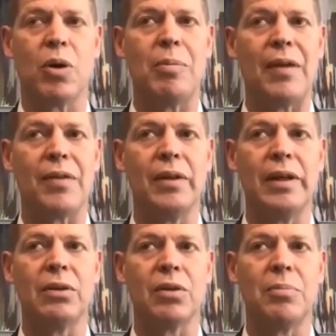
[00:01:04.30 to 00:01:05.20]
about the
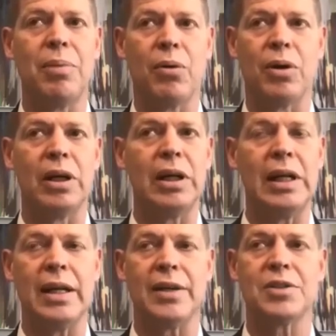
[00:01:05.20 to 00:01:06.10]
legal component,
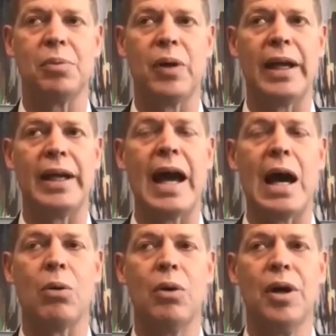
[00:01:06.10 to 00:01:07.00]
and he explained
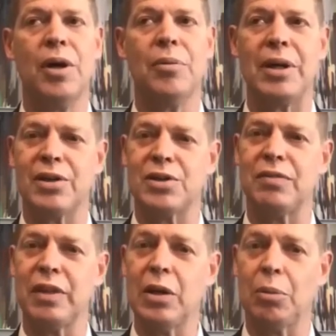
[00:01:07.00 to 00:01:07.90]
how, because
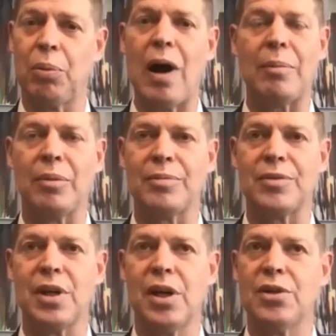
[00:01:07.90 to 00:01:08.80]
of legal
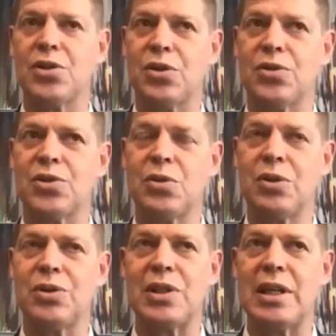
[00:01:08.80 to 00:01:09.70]
problems, certain
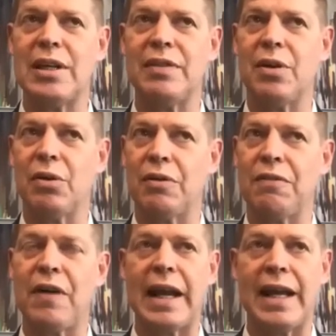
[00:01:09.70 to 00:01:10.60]
students, even though the
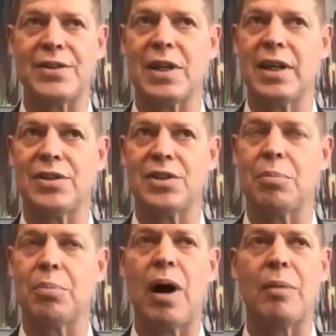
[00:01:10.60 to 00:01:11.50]
financing isn't
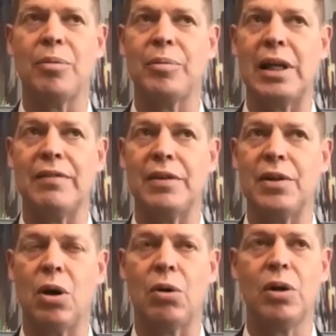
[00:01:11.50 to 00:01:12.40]
a problem, and
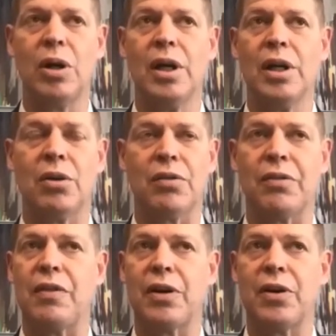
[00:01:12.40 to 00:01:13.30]
even though they're
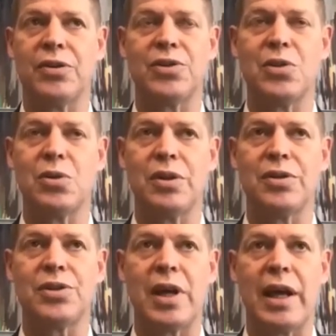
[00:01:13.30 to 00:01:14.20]
very good
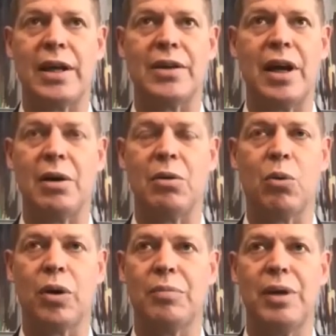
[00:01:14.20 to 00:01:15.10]
students and
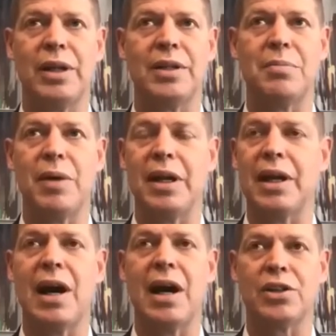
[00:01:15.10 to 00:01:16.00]
were admitted to many
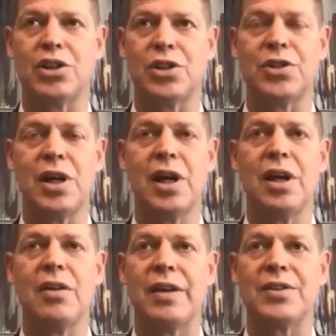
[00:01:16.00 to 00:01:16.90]
colleges,
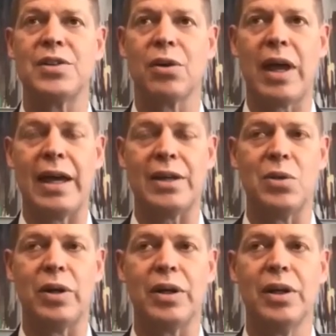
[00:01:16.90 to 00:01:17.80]
they still can't
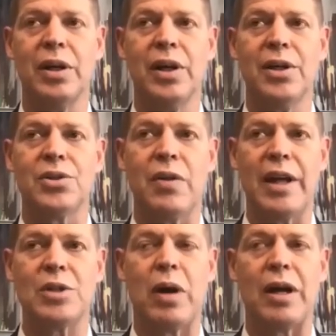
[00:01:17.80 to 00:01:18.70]
do it. So
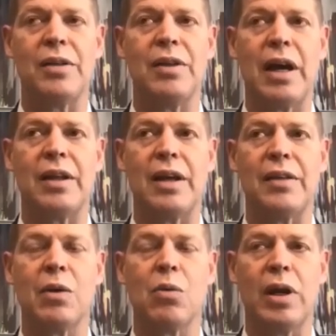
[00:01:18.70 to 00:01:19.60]
that's when I
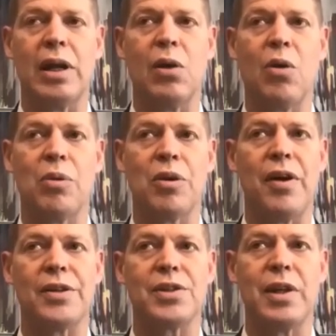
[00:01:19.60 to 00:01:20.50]
think what hit home with
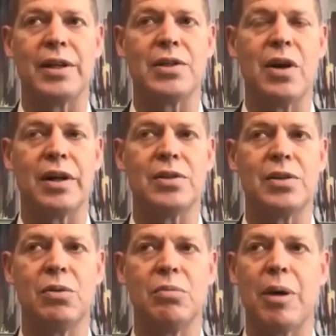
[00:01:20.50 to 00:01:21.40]
us, and I talked
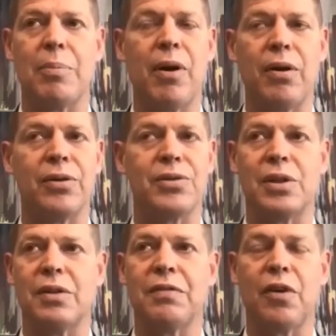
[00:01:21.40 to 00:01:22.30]
to my partners
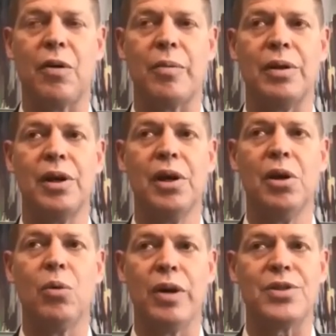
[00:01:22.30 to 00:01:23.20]
at the firm, and
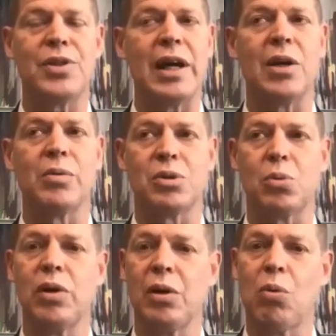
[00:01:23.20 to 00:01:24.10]
we decided it was
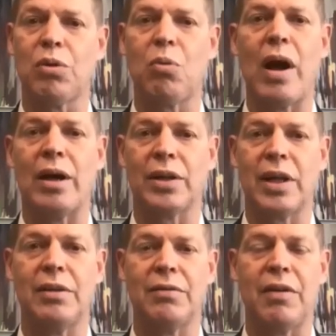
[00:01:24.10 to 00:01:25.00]
really worthwhile to
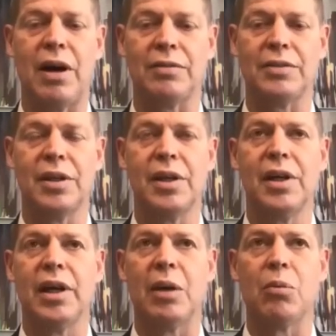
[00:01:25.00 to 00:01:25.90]
get involved.
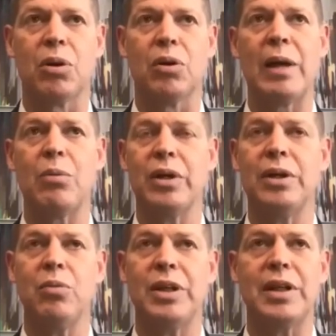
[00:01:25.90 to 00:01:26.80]
And we're glad
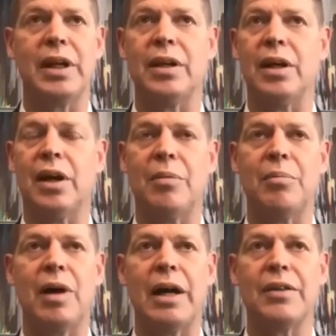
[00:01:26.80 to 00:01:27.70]
we did.
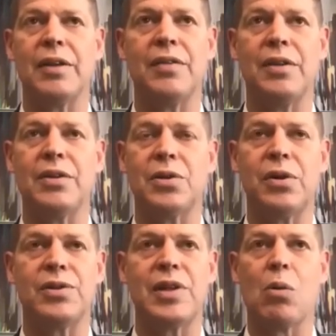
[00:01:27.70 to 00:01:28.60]
I think the
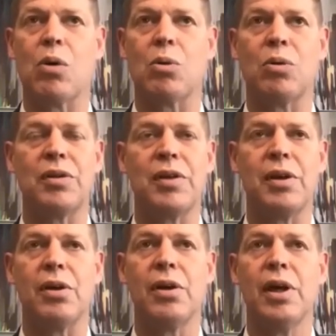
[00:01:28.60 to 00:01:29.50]
attorneys I work with
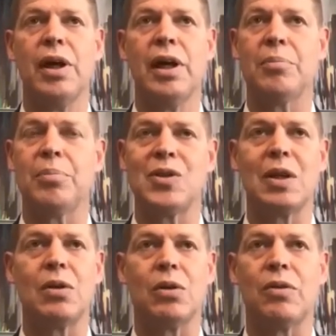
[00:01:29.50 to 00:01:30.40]
here, in
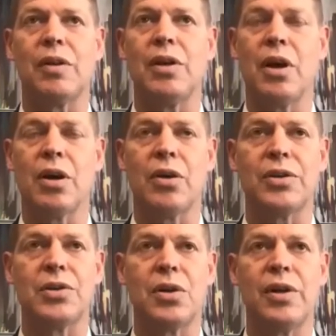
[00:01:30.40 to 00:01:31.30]
particular the younger
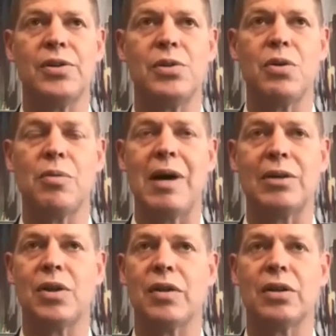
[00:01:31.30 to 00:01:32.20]
attorneys who come
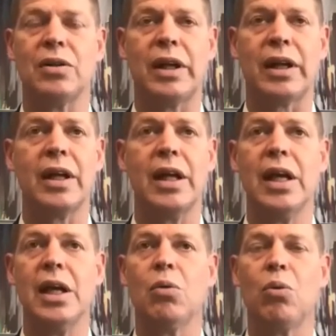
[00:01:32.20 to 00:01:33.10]
out to the clinic,
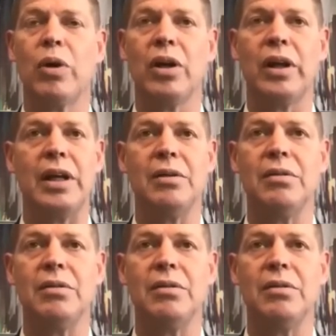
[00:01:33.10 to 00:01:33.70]
really